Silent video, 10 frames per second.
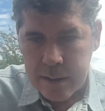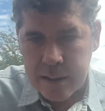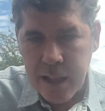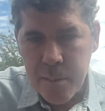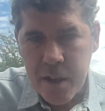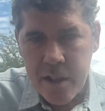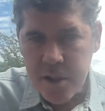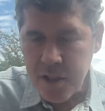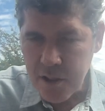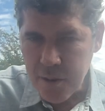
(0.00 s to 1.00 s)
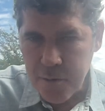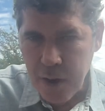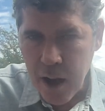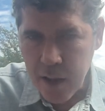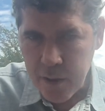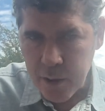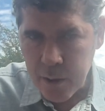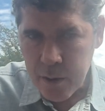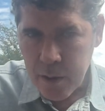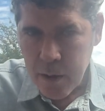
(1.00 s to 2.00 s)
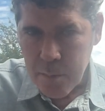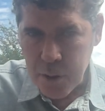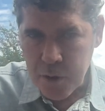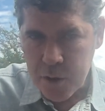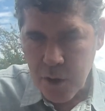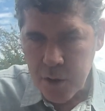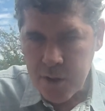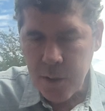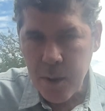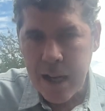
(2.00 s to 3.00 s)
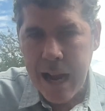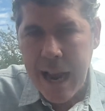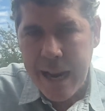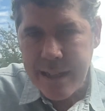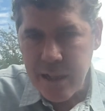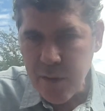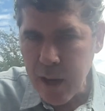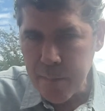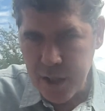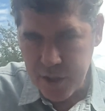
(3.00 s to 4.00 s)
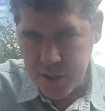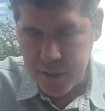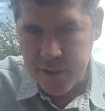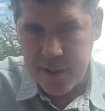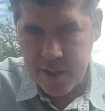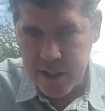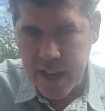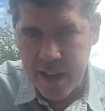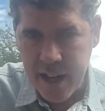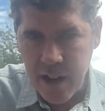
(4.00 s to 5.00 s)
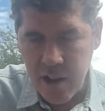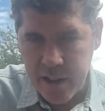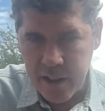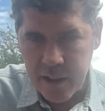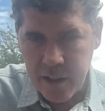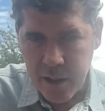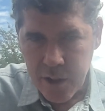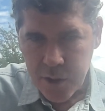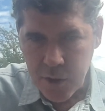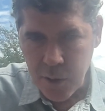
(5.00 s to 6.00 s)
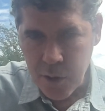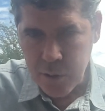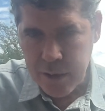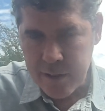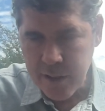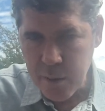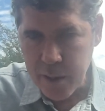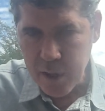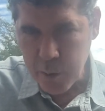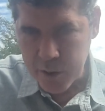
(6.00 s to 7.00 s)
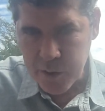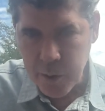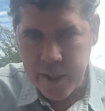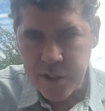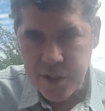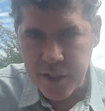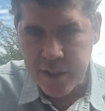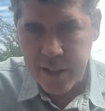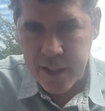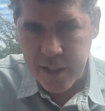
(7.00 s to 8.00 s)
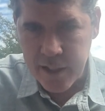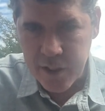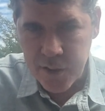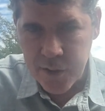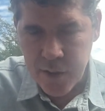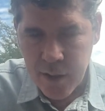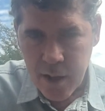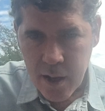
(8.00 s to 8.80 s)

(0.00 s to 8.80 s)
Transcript: limited to the father, but there's also a kind of omniscience to that narrator. So that's going to be a quiz question, is